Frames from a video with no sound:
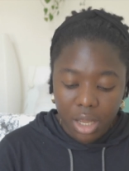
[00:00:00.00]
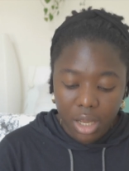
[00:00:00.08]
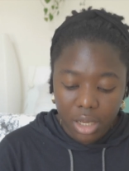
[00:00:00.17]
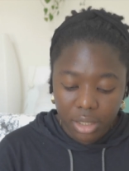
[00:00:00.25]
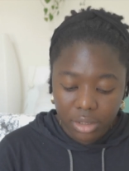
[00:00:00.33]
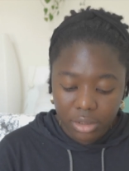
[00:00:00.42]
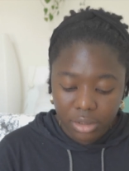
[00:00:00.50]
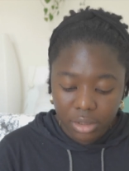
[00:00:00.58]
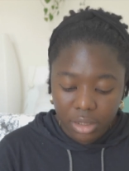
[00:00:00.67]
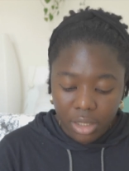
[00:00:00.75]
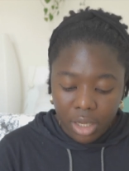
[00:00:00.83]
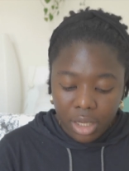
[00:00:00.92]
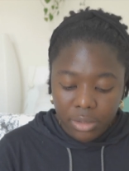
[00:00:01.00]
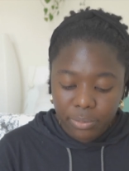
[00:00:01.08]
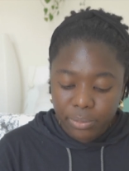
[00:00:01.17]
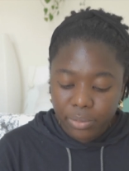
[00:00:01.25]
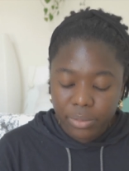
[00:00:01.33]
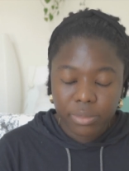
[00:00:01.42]
And
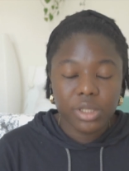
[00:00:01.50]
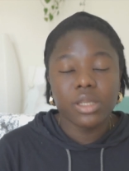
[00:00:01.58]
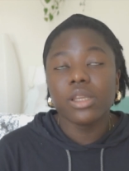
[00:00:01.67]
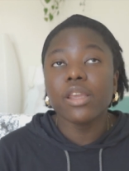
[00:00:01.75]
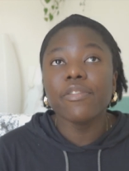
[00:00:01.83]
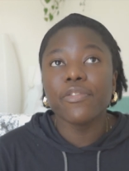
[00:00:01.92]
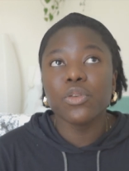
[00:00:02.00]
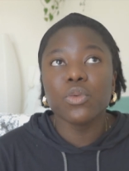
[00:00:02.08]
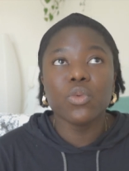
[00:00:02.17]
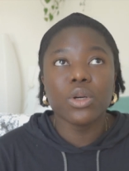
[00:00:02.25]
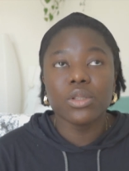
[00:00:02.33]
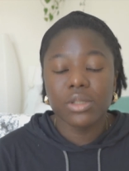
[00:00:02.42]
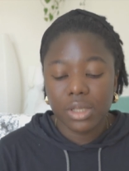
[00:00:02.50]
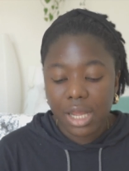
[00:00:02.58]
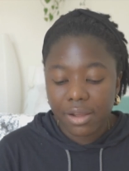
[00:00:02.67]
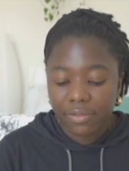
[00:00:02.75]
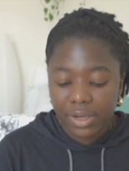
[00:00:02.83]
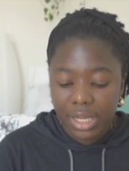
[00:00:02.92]
if you want to
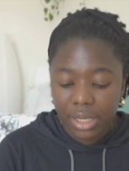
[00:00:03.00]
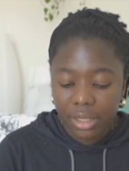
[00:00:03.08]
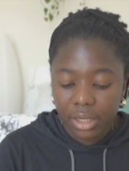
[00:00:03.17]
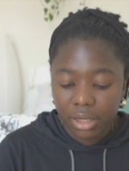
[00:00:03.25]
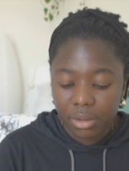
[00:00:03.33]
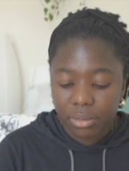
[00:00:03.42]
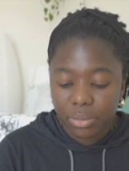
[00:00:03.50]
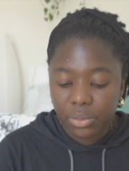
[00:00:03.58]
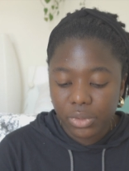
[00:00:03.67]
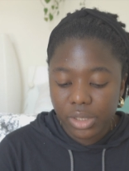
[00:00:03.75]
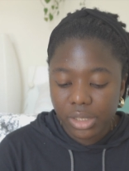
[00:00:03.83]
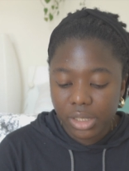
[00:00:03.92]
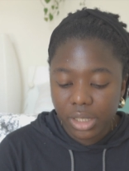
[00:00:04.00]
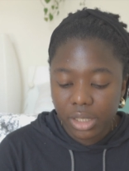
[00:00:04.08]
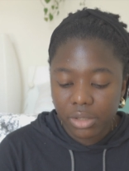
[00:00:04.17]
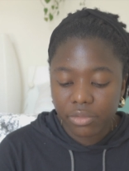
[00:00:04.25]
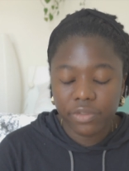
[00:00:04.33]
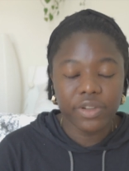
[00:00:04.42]
have like
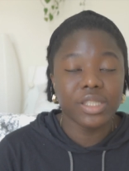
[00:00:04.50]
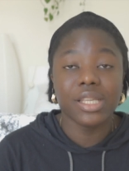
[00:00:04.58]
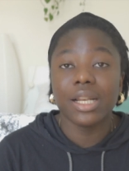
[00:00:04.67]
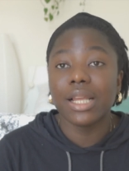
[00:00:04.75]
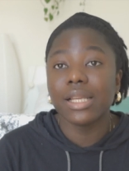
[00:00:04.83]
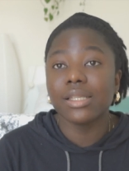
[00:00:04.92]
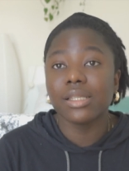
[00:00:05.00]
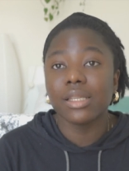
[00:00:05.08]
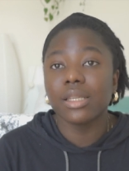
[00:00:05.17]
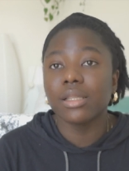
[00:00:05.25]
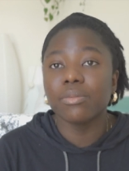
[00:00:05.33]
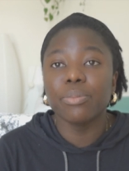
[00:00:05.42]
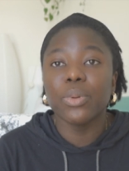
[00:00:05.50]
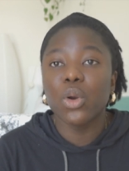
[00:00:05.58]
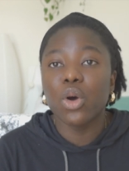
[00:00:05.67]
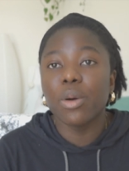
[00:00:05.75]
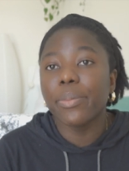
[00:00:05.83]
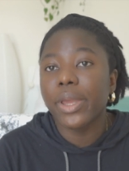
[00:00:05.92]
boosting, revitalizing,
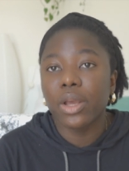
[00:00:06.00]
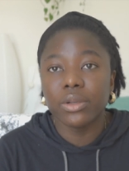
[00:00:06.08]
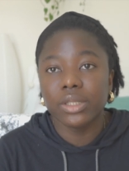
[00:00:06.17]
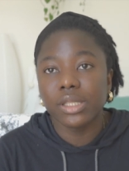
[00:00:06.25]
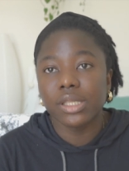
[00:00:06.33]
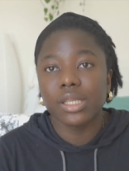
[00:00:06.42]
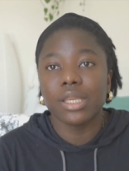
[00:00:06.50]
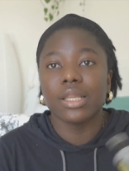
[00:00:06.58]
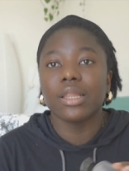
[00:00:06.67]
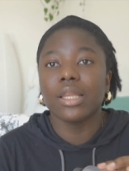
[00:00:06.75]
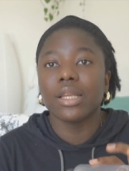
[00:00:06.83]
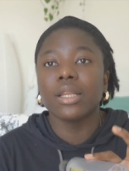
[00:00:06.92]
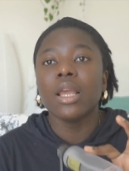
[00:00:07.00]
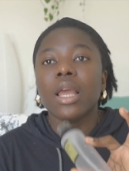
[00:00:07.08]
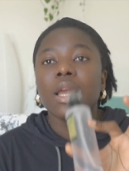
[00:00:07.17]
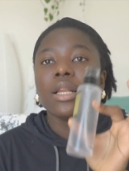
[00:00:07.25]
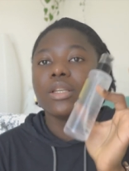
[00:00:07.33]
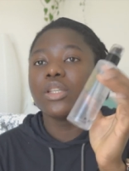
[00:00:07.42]
plump, healthy skin, then
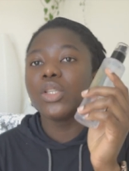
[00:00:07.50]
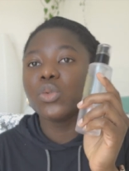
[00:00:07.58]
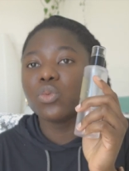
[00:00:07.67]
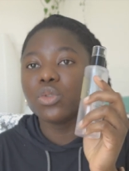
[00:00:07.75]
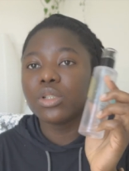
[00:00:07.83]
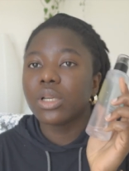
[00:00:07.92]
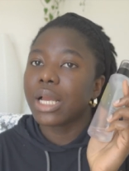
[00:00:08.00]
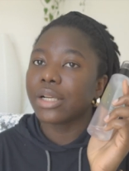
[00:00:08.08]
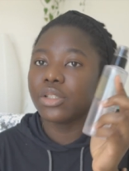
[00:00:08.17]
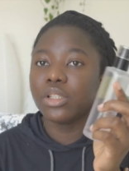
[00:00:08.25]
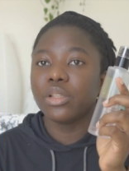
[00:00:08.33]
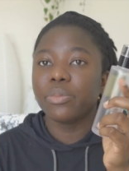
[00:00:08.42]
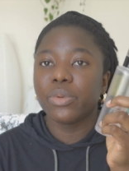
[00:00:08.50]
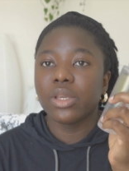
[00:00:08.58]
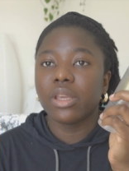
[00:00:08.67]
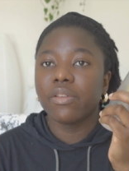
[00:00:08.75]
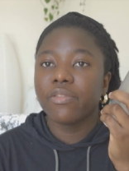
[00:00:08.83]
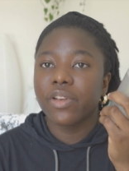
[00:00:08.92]
this would actually
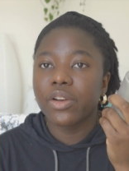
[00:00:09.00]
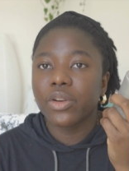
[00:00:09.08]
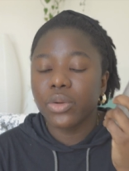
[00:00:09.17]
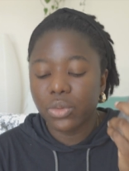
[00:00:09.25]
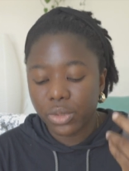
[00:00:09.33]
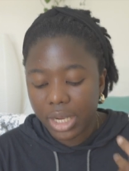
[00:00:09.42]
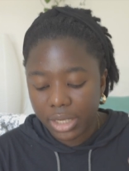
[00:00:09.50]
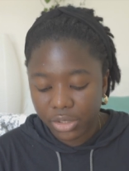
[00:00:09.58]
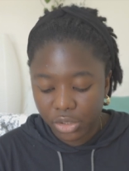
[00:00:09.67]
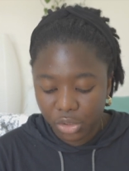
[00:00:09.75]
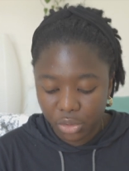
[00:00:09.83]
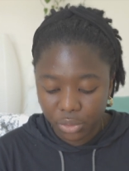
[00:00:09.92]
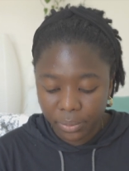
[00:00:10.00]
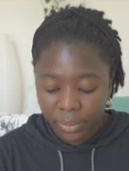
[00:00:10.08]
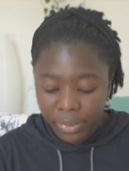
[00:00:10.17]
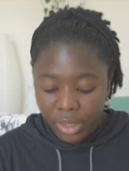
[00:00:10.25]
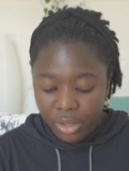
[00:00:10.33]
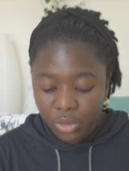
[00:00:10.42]
be a very good addition
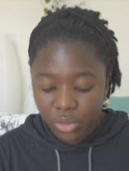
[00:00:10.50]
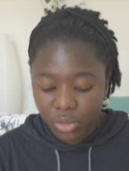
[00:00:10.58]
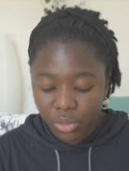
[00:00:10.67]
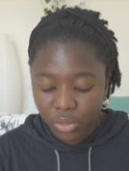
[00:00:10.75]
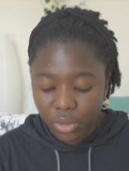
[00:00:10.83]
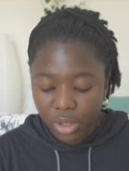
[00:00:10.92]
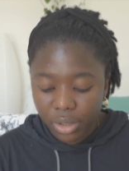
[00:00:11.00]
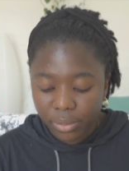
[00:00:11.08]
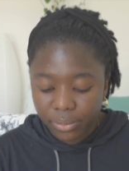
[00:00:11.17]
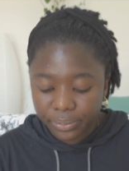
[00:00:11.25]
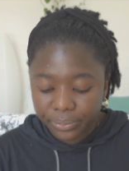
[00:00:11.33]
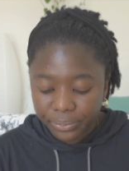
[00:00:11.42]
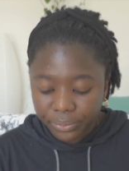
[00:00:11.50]
to